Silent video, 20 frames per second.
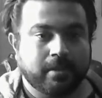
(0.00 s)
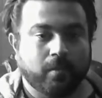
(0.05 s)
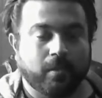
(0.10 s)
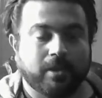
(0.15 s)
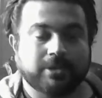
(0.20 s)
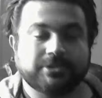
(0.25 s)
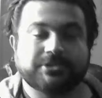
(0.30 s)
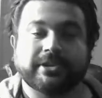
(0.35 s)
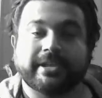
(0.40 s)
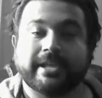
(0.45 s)

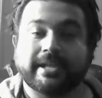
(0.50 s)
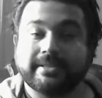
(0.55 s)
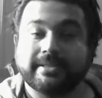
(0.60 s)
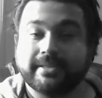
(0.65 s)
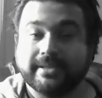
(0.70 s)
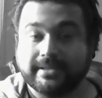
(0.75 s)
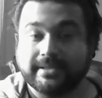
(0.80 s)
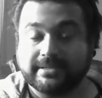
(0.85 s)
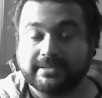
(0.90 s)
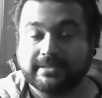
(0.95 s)
Once you get
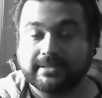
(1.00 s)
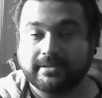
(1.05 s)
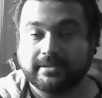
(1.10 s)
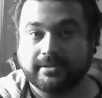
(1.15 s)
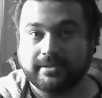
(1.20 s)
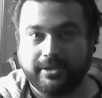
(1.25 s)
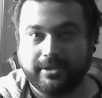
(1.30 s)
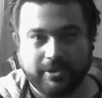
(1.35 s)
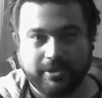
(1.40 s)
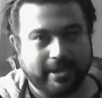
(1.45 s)
this,
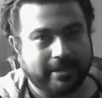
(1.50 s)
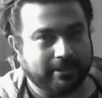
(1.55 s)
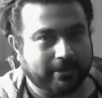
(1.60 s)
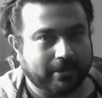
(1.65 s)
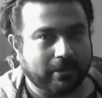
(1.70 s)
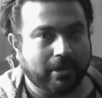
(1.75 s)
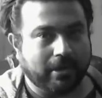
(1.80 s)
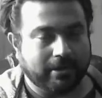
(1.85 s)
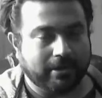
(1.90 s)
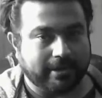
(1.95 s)
then you get the
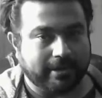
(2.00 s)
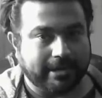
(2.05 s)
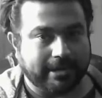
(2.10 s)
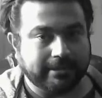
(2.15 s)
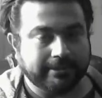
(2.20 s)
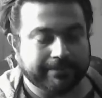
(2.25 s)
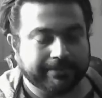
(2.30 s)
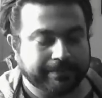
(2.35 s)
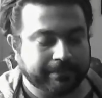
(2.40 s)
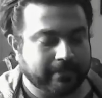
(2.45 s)
chord
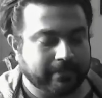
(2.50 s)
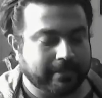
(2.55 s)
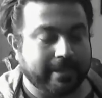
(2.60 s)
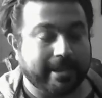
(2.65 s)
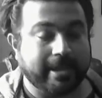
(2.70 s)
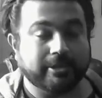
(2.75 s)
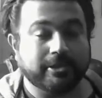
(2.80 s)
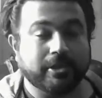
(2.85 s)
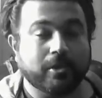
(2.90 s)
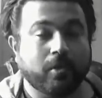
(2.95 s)
right.
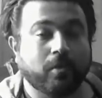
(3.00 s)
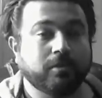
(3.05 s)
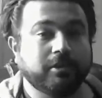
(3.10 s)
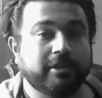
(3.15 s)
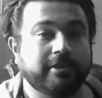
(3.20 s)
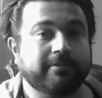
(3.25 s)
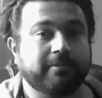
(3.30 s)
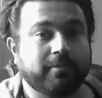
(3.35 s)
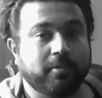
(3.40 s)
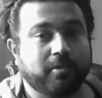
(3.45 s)
And the
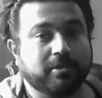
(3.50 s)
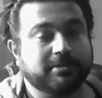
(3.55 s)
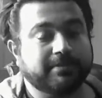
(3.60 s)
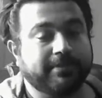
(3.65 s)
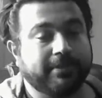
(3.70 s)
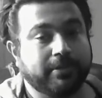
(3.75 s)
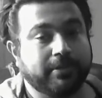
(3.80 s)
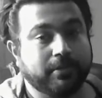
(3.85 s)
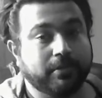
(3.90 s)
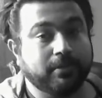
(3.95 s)
only focus
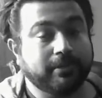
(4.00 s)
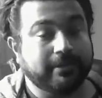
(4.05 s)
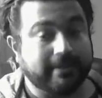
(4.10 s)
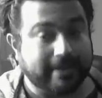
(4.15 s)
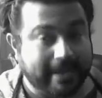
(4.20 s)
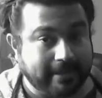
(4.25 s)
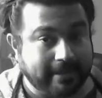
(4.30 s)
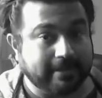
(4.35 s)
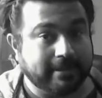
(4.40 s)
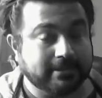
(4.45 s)
for you
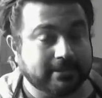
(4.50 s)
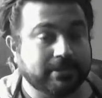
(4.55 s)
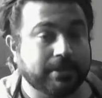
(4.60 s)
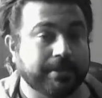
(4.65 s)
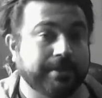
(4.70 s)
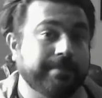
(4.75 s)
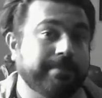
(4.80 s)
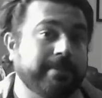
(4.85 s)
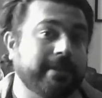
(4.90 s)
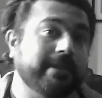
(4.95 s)
then is
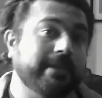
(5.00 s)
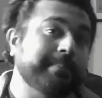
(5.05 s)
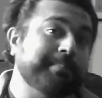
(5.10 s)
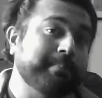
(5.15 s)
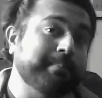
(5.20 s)
going to be